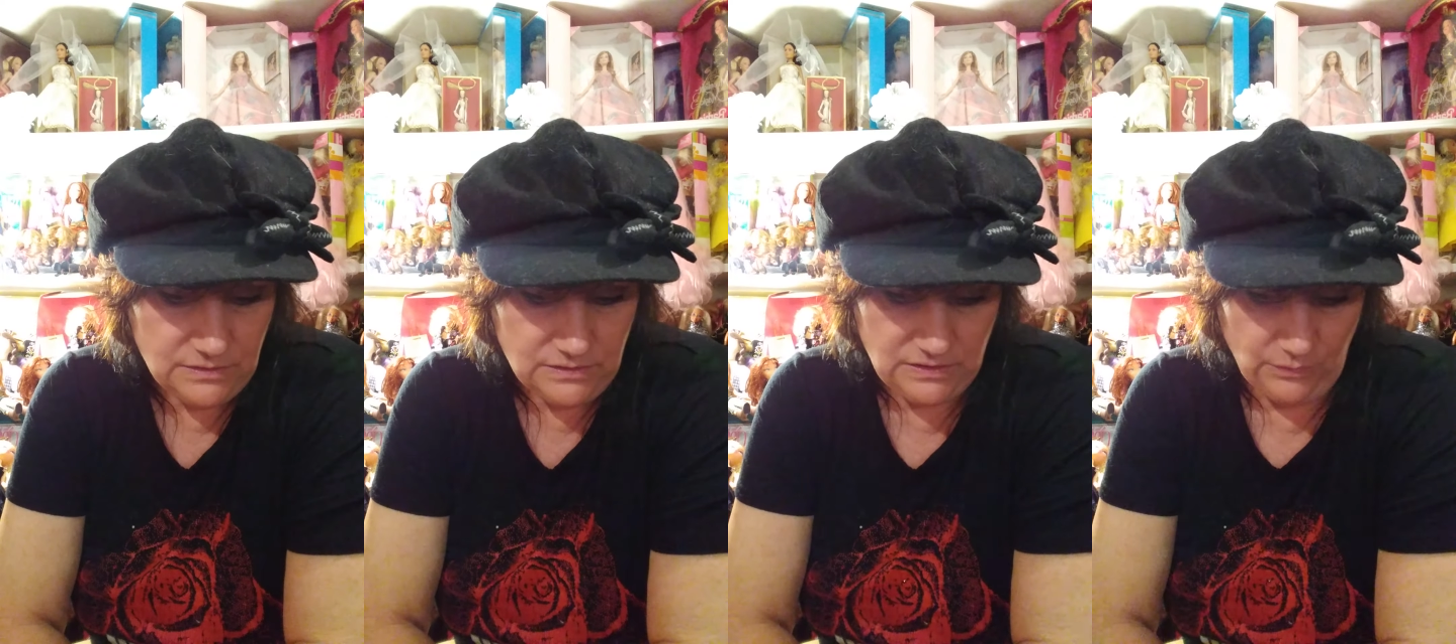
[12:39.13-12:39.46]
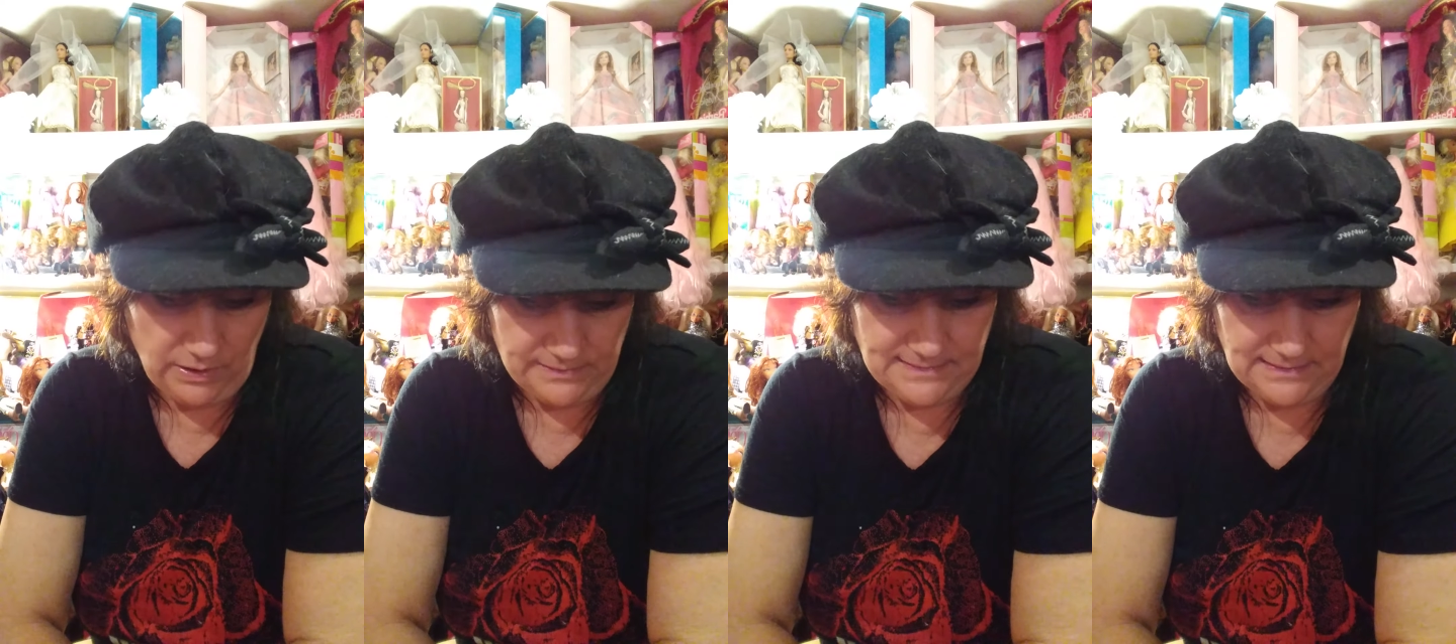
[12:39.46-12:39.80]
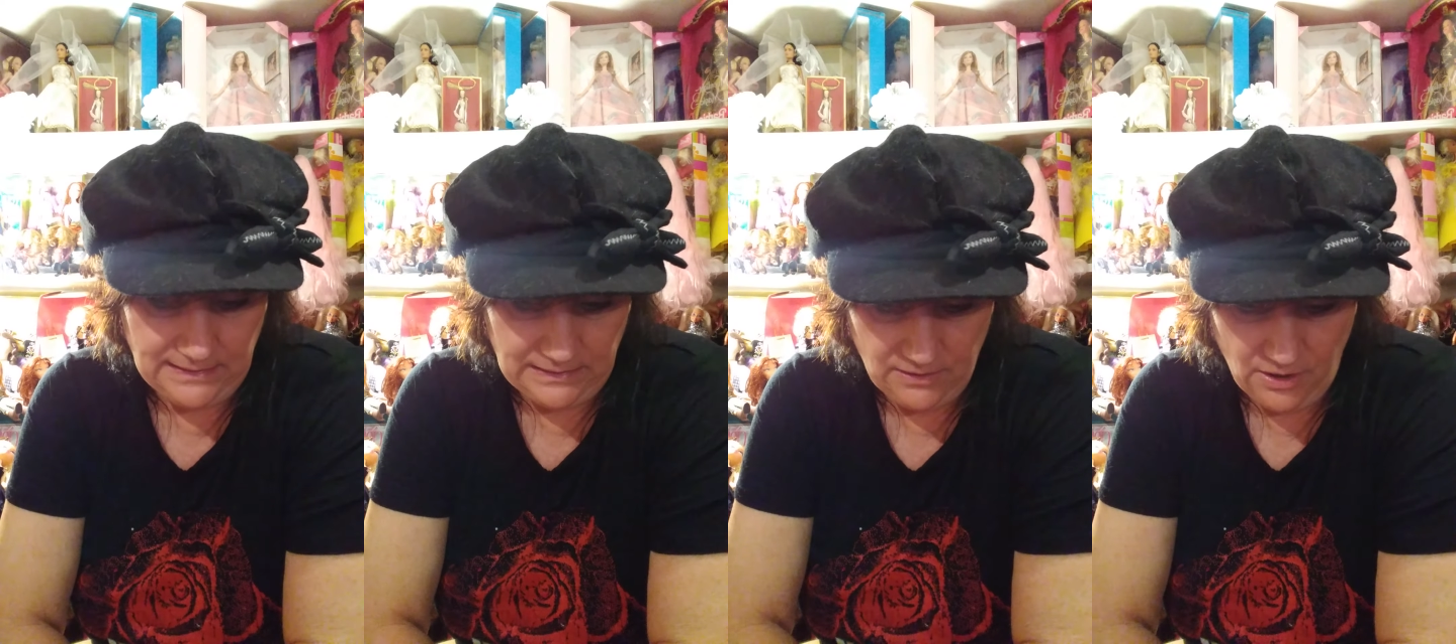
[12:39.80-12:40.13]
So once I
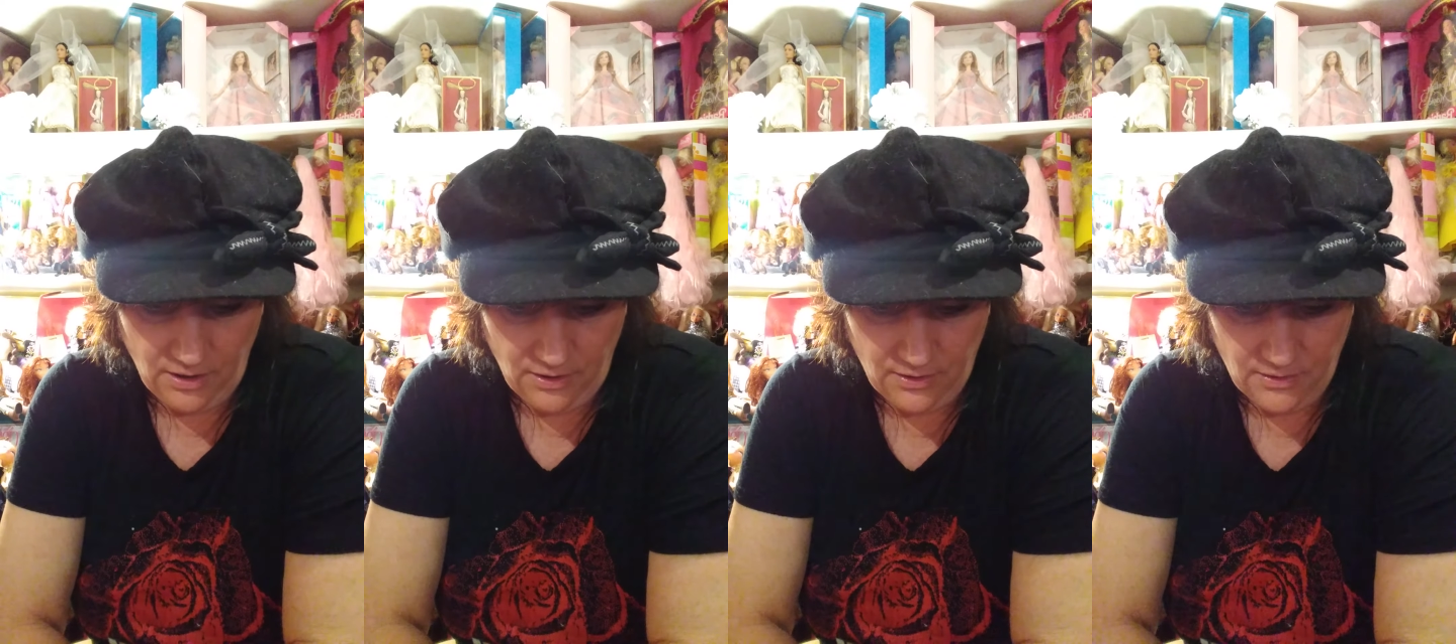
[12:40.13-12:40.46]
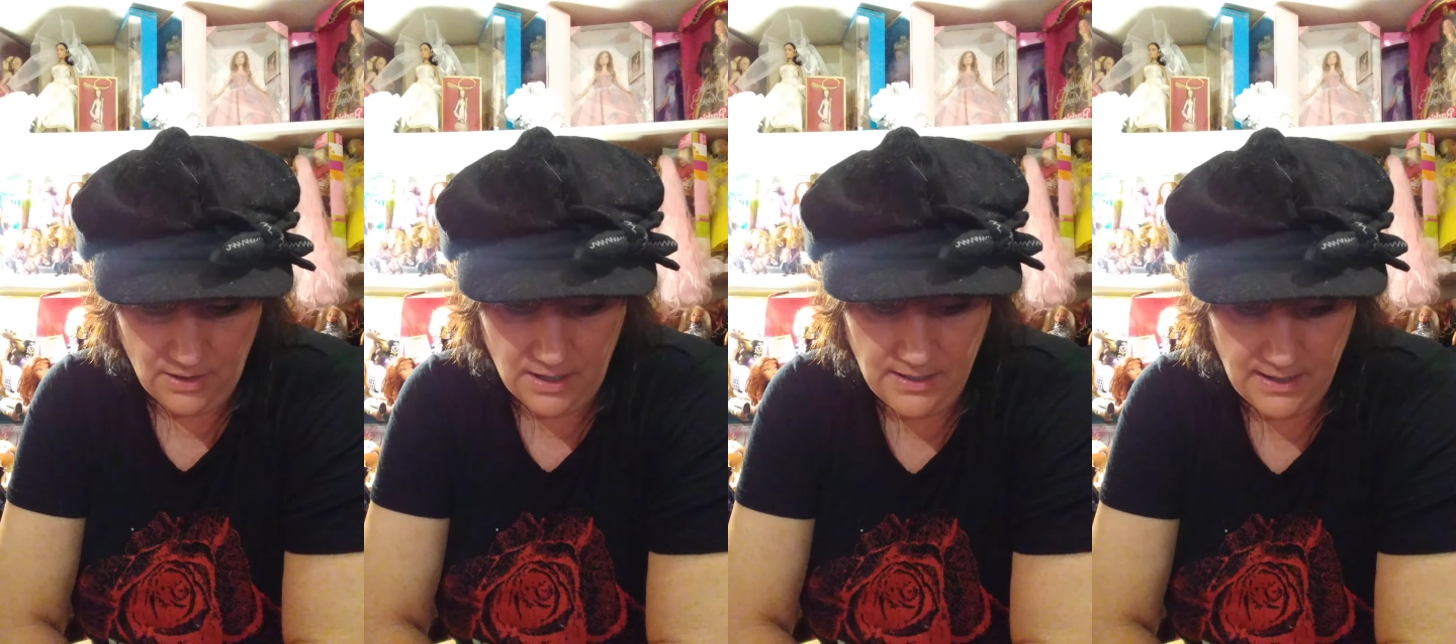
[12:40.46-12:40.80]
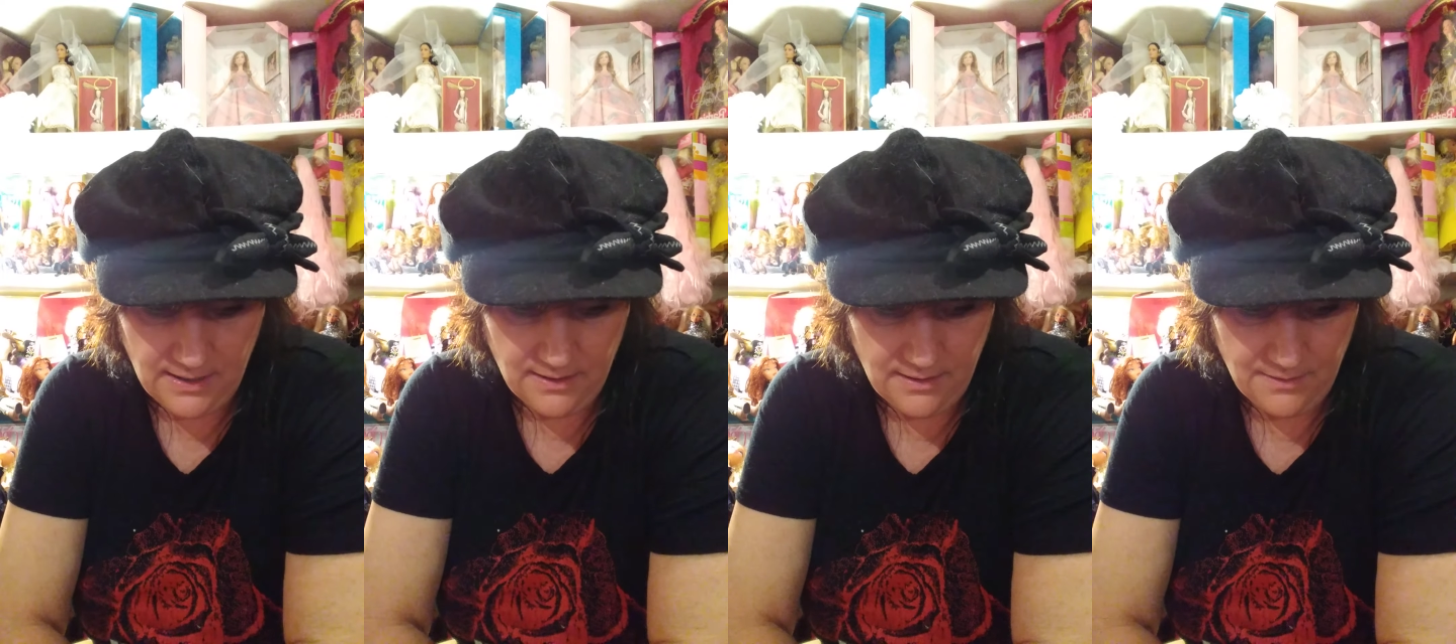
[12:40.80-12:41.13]
get her,
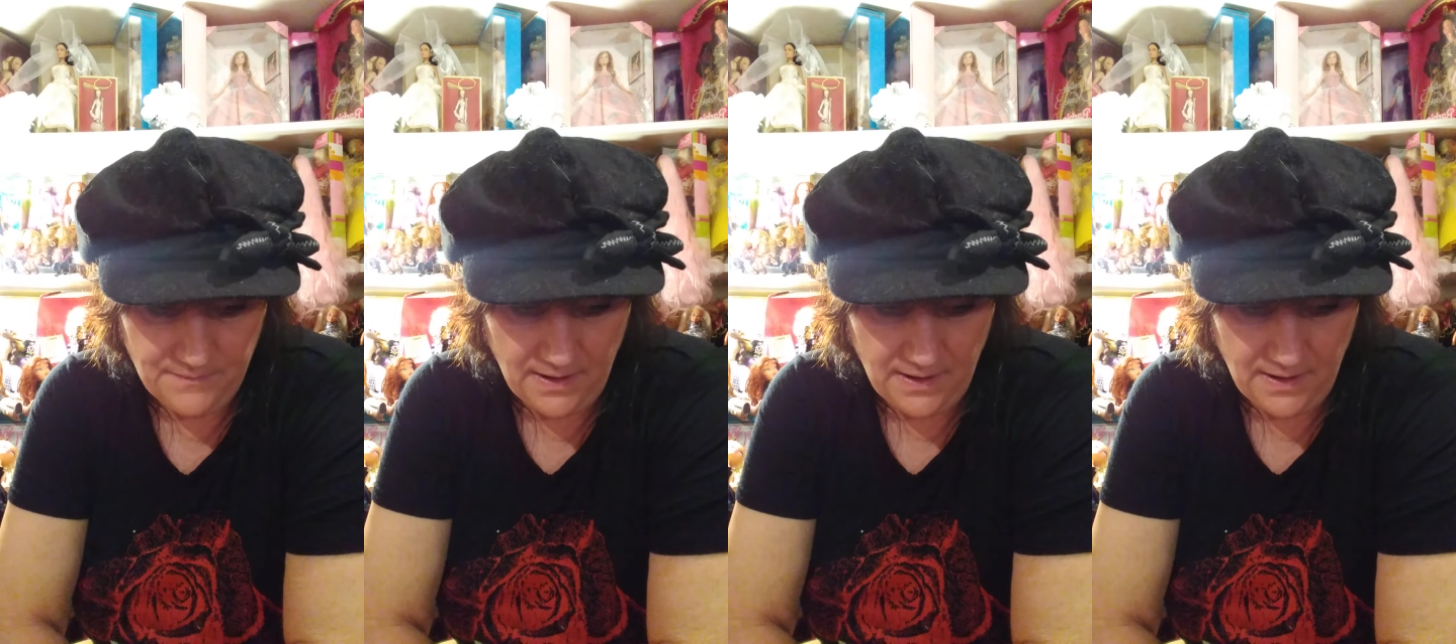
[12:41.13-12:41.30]
um,